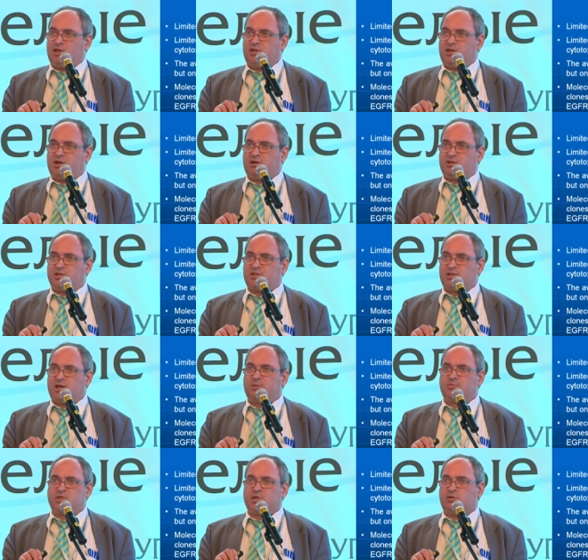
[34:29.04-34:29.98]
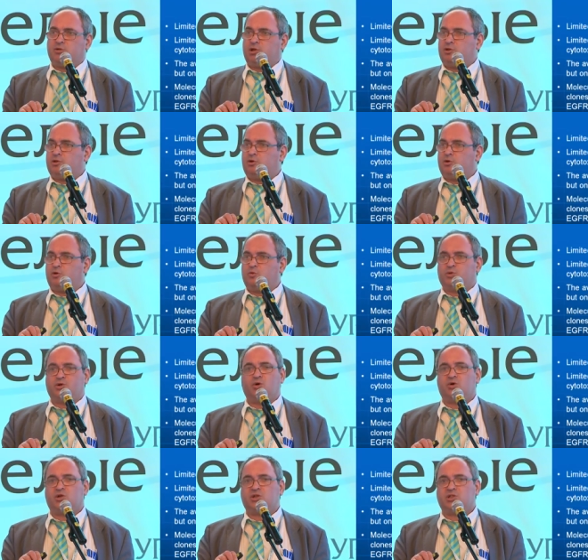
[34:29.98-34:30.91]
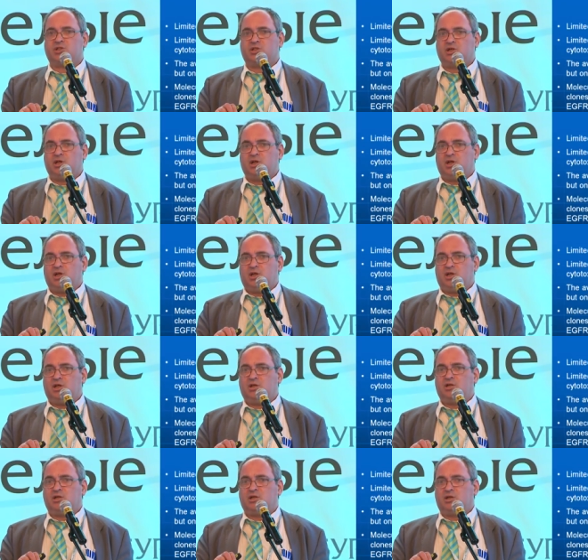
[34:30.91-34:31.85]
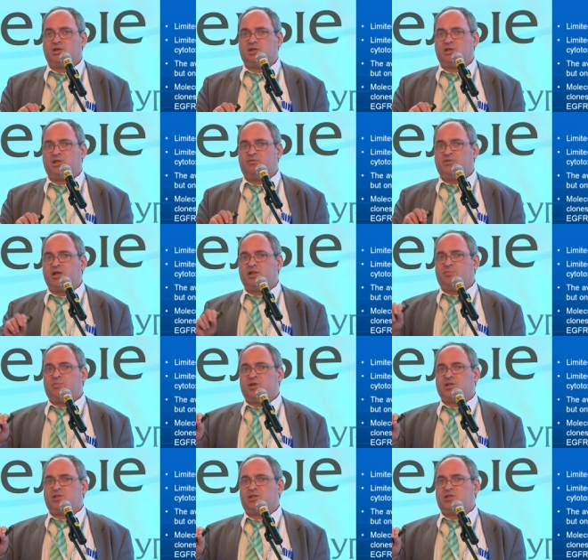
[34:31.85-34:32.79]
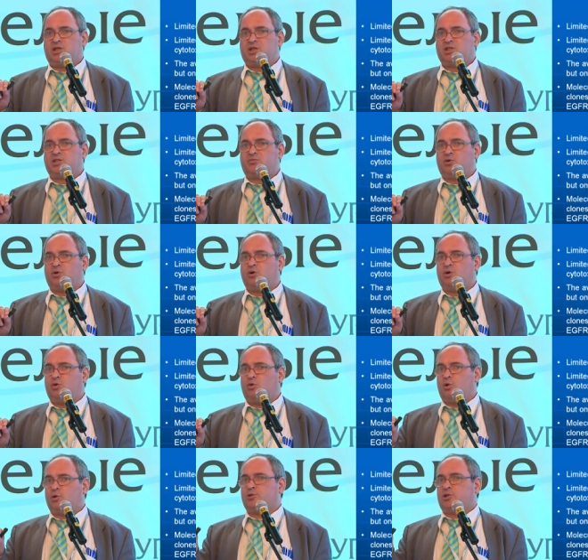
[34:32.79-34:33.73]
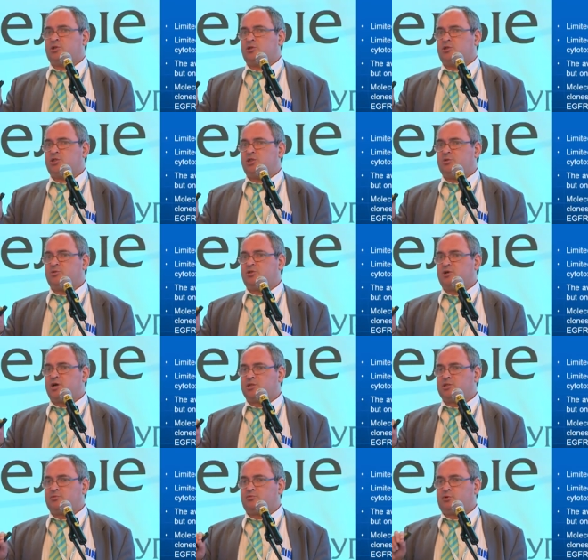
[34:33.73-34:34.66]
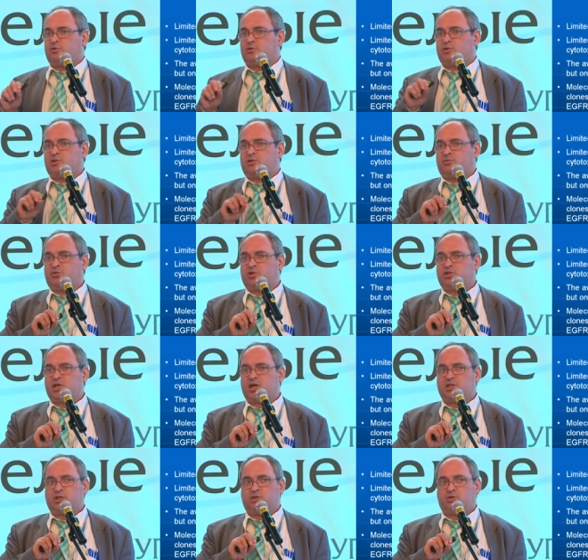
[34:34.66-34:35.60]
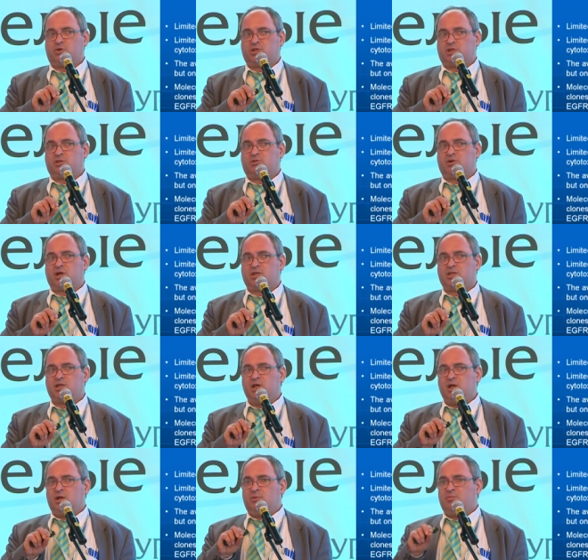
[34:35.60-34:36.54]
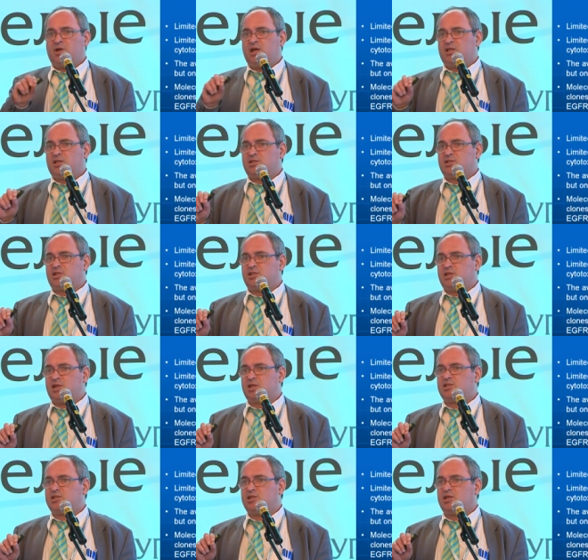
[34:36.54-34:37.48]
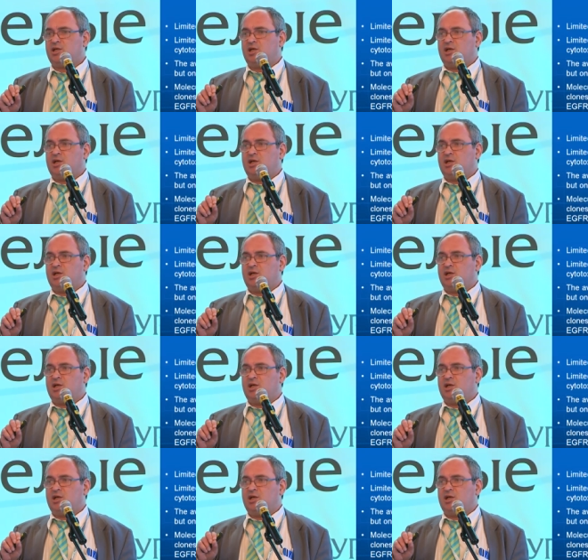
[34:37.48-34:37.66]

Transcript: there is absolutely no progress in developing the test for old cheap drugs, for, for cytotoxic drugs. Mainly the tests